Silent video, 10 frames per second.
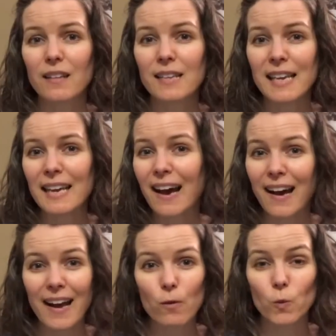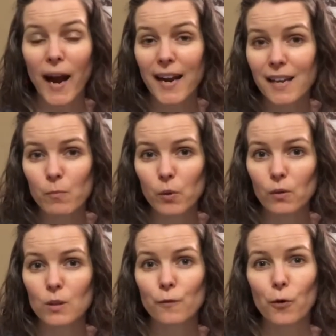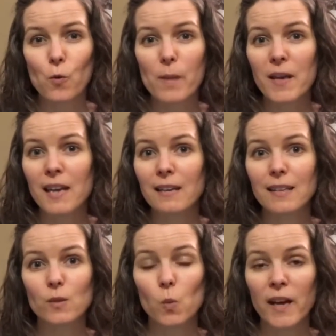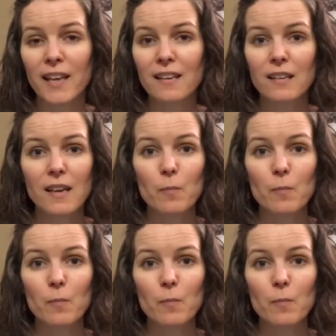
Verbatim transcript: Knee-high riding boots for women is one